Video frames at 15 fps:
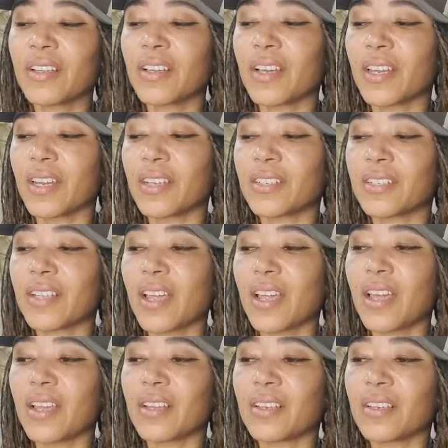And I
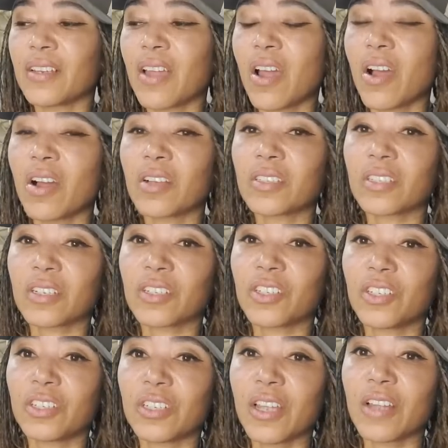said, no, nah, it's because
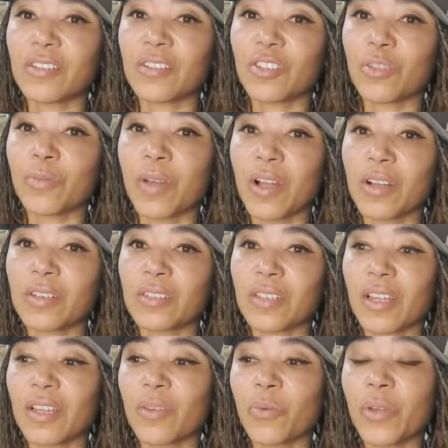she stands too much.
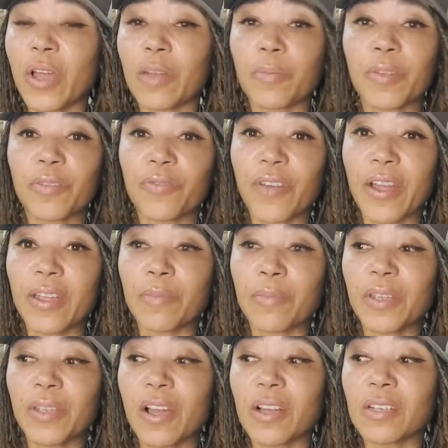Like, we got in a big fight
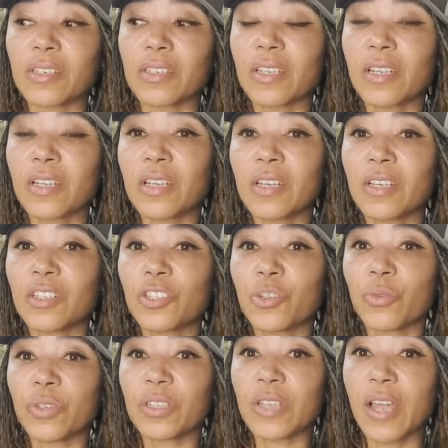because she
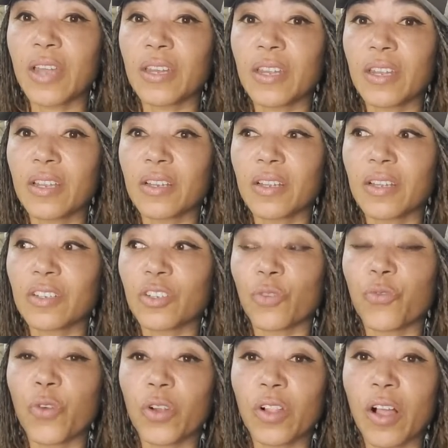was standing until
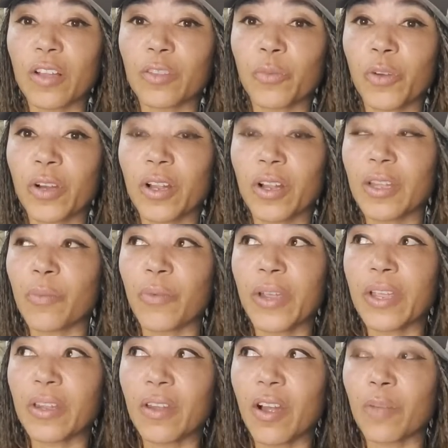four o'clock in the morning. I kept
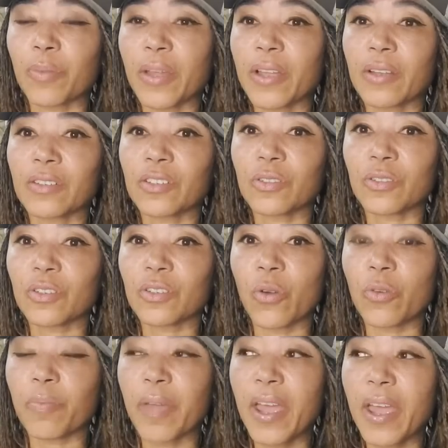waking up, like she'd go
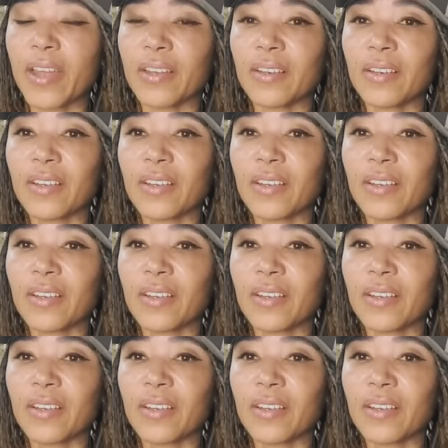to bed.